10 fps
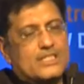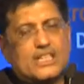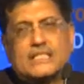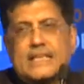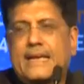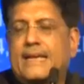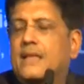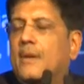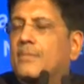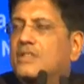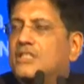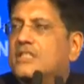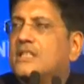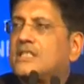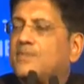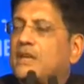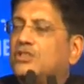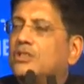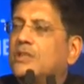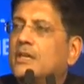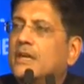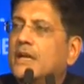just like Gitambarji just mentioned.